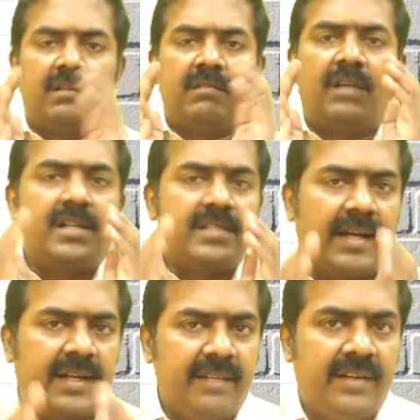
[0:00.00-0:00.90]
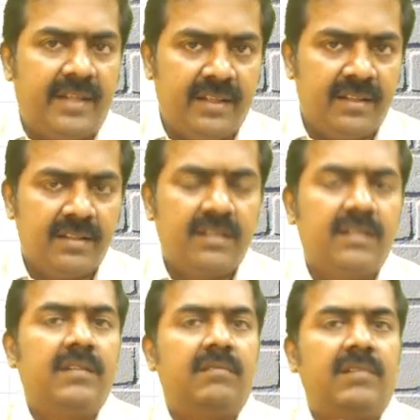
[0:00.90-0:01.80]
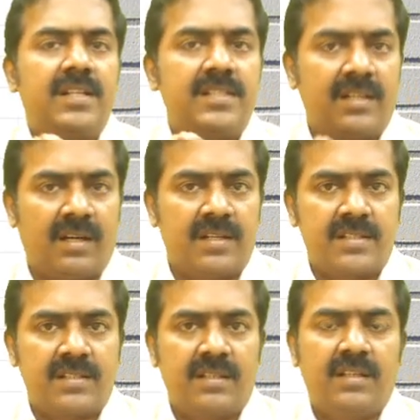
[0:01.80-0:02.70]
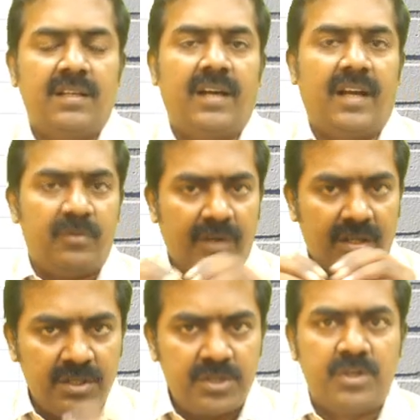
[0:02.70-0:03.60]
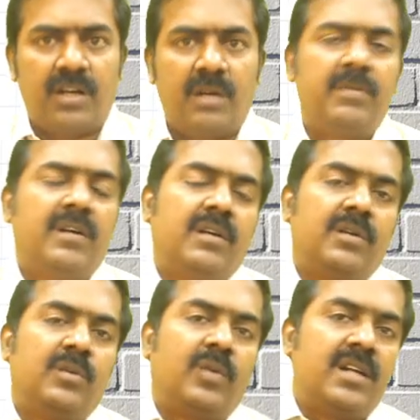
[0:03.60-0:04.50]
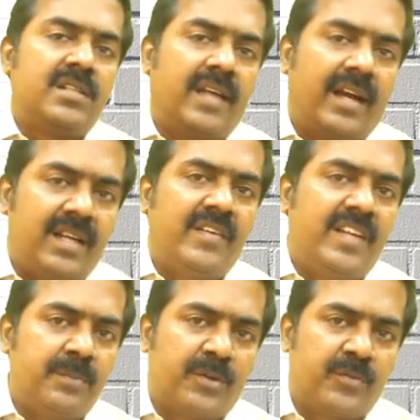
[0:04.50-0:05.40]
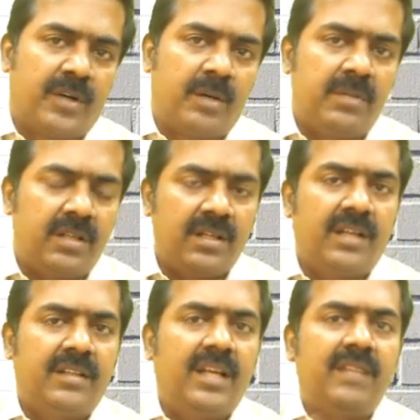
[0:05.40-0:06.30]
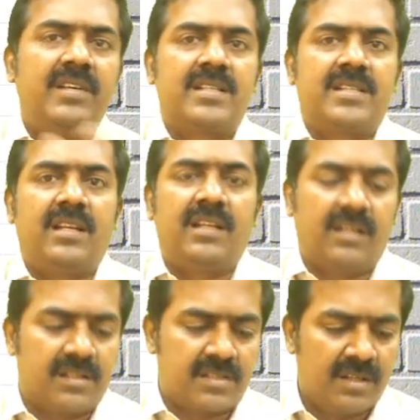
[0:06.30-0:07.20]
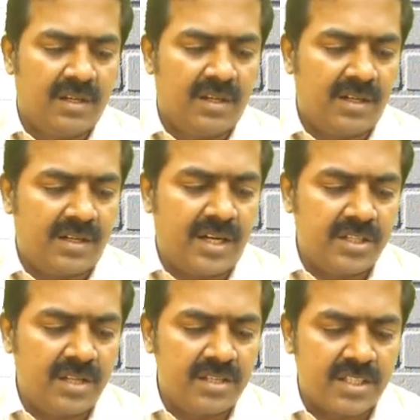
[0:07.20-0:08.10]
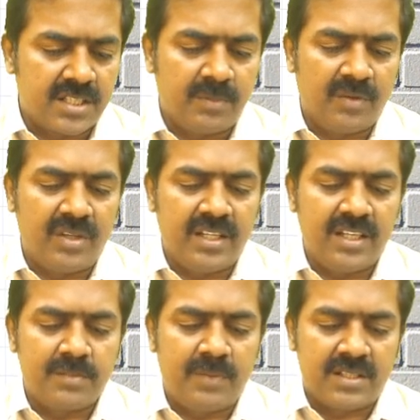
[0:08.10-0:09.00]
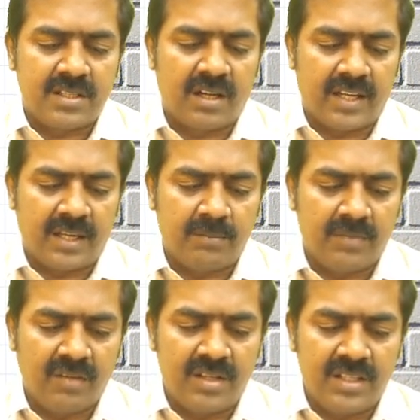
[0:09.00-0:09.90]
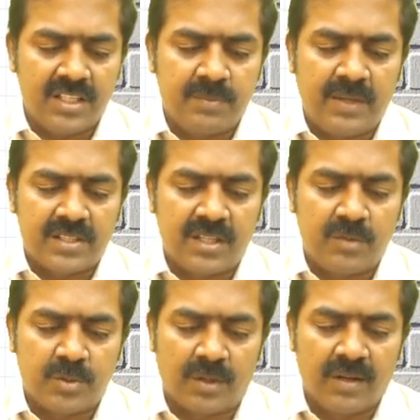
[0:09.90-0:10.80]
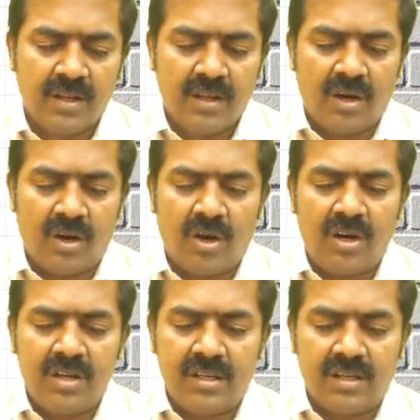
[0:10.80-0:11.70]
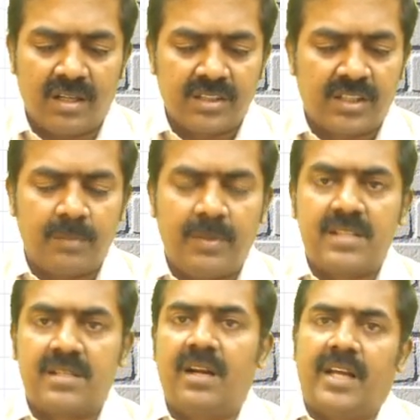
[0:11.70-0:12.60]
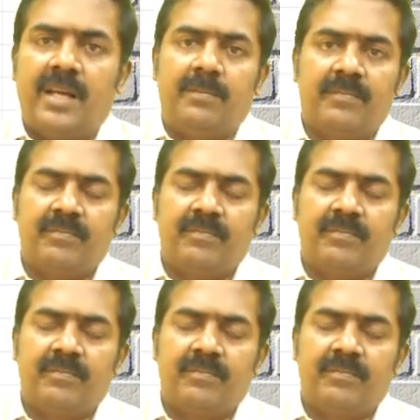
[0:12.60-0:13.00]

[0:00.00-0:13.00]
What is the activity? What is the cost? And for this job, what is the activity performed? Then we assign the cost. Traditional system, everything is based on time. Everything is based on which one? All the costs are based on time.